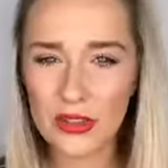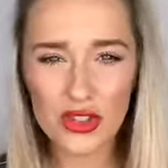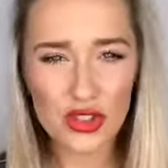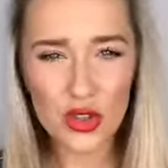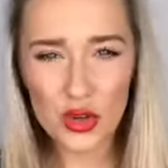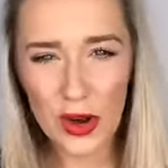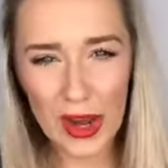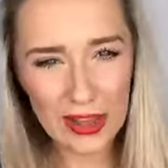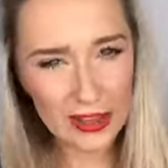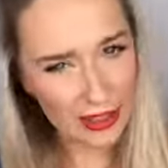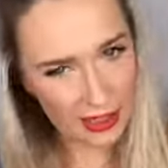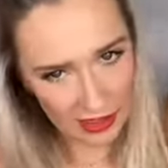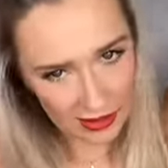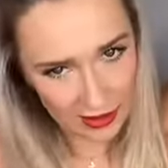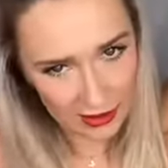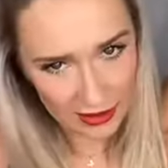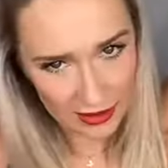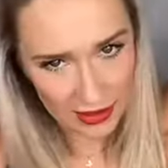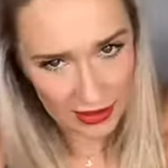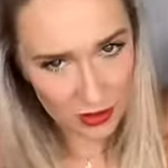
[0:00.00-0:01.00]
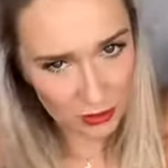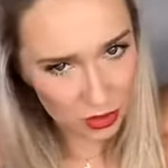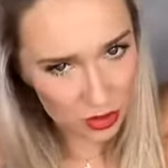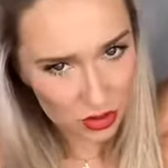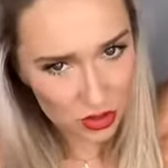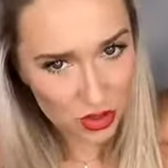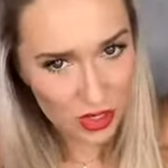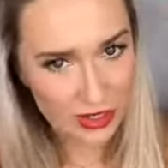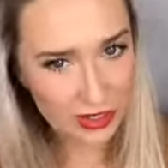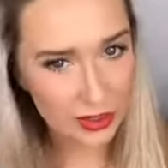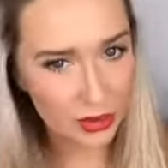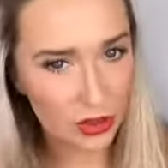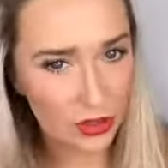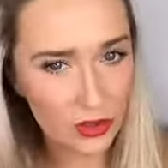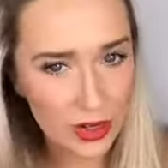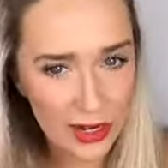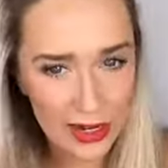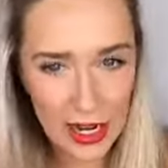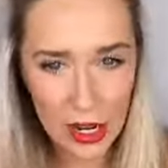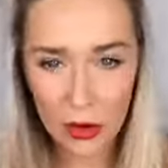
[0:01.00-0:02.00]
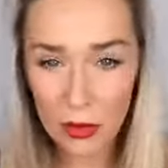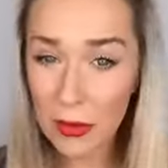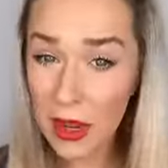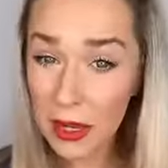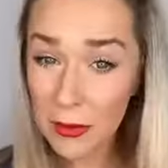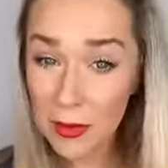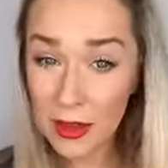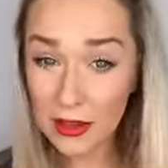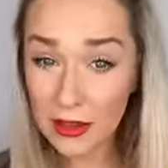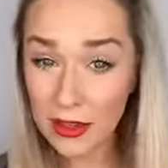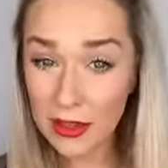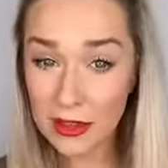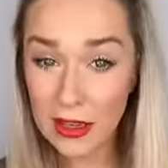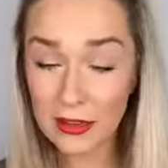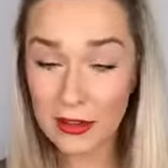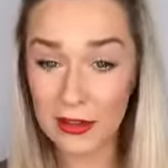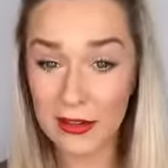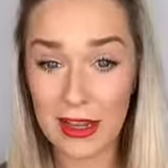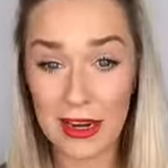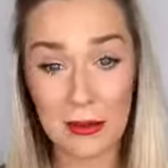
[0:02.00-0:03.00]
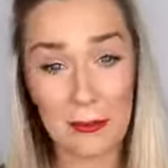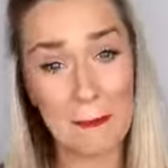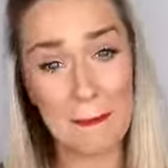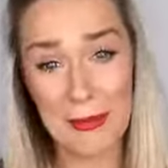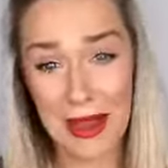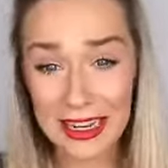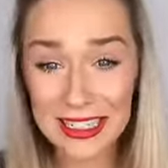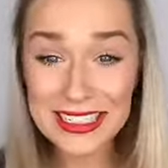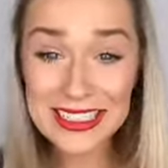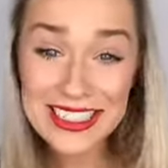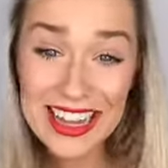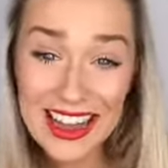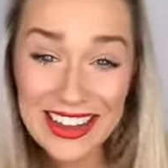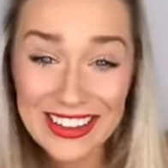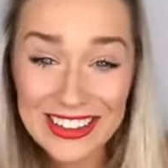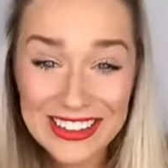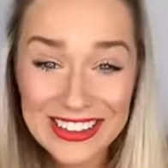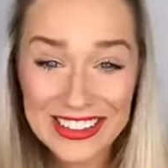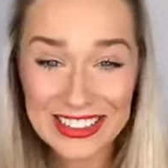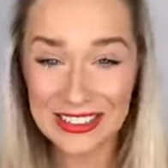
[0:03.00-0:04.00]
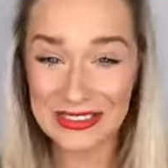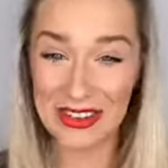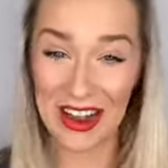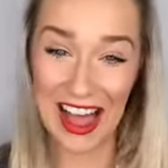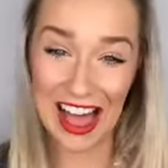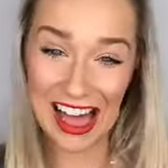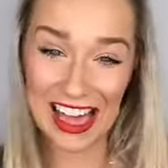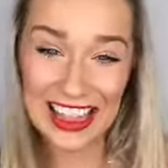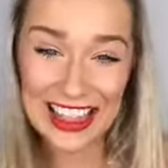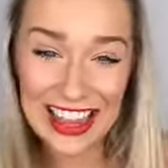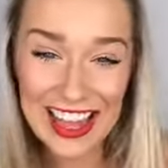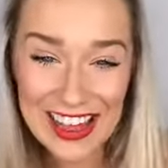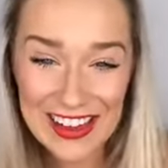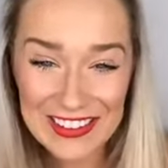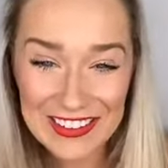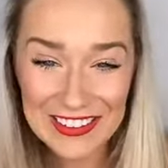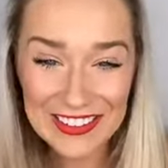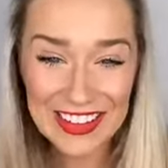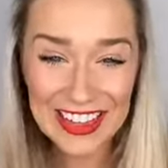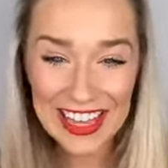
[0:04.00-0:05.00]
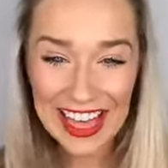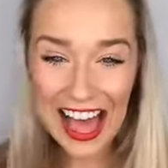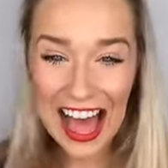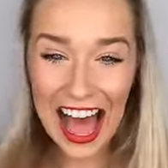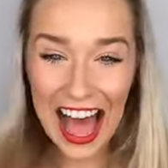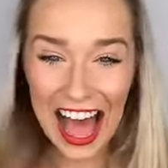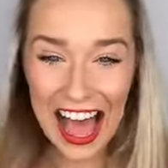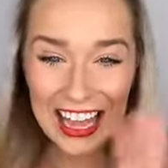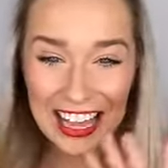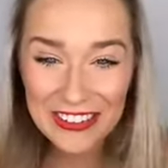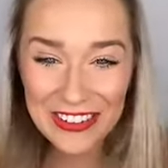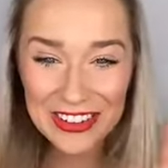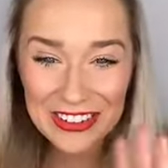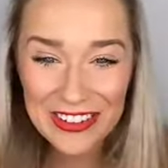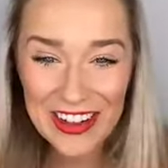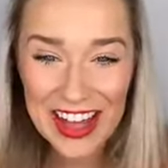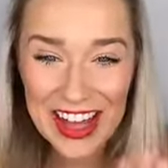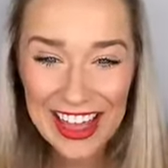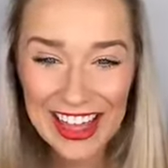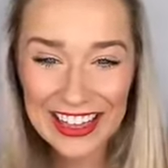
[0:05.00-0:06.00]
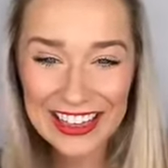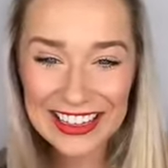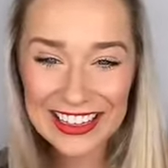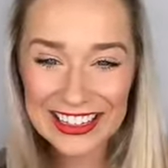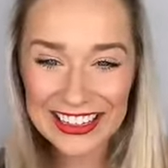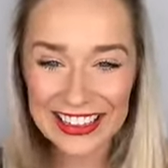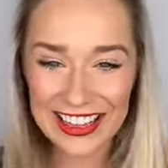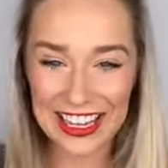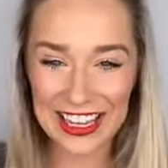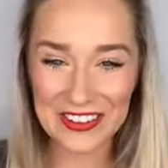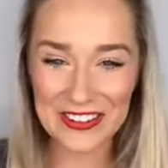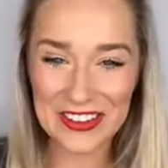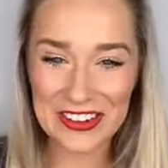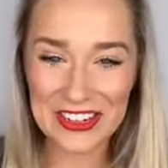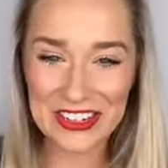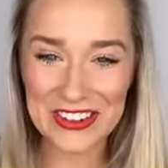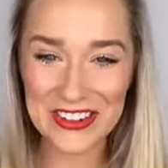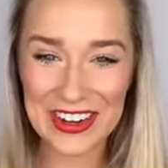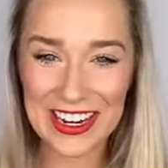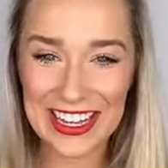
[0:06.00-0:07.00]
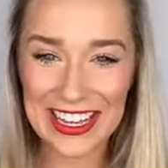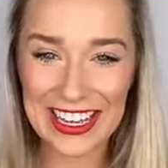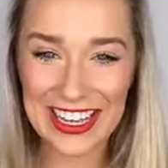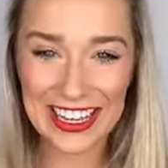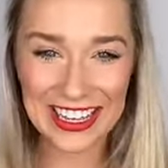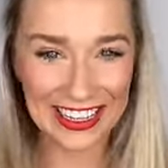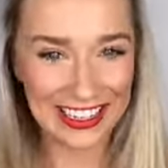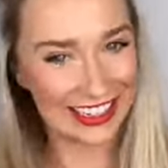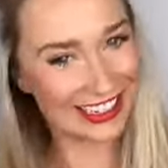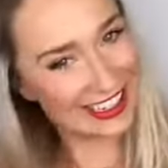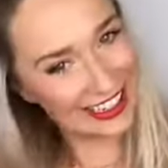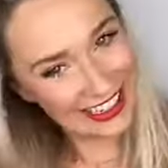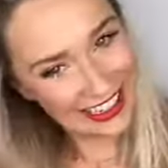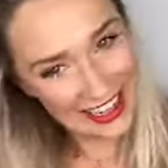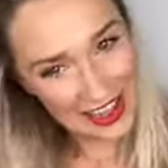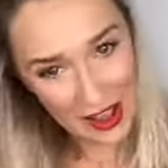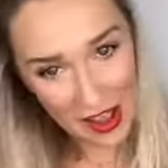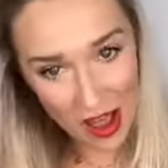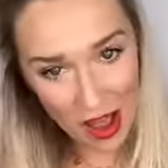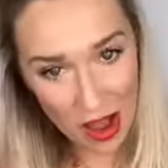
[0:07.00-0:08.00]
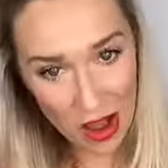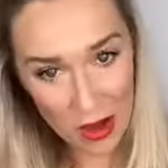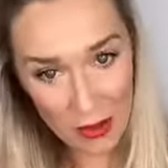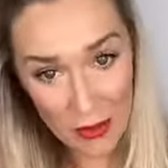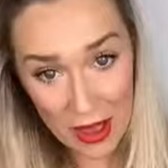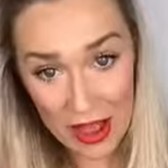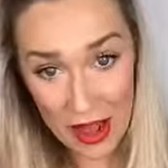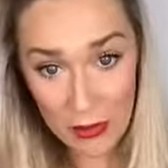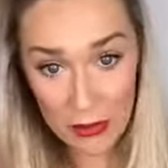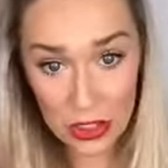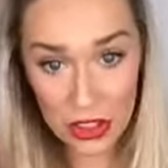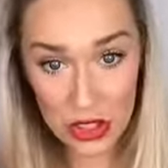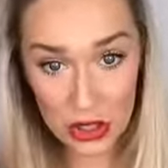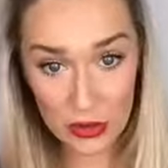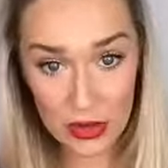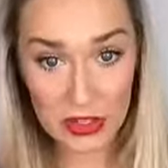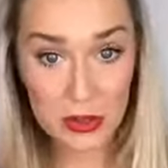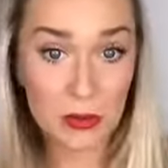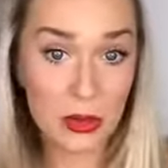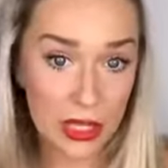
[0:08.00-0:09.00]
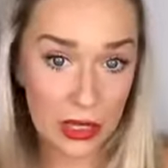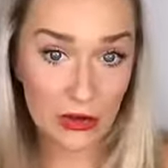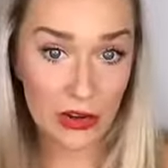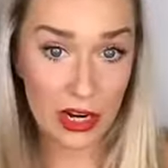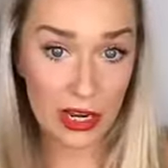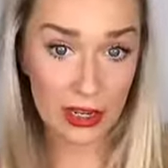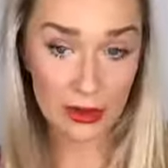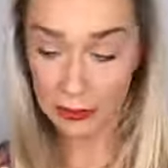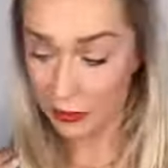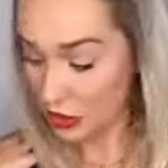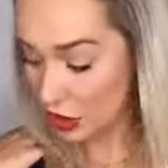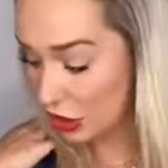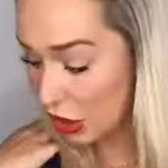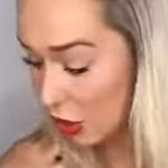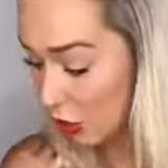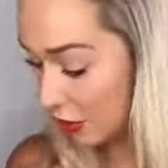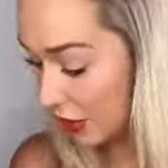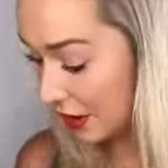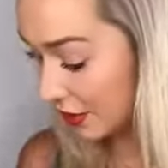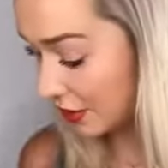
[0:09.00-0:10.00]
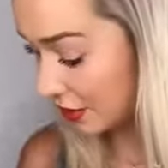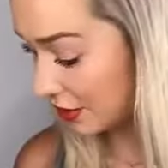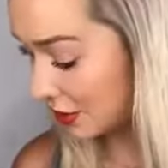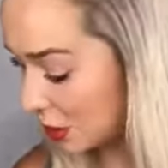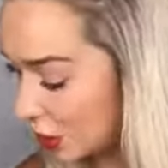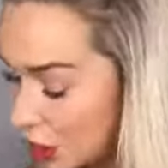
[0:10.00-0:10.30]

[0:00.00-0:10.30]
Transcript: it's trendy. This is like the most trendy look right now in my opinion. This is kind of my style. This is what I love. Hi everyone. Thank you for joining. Um, and I'm gonna show you guys a bling ring to go with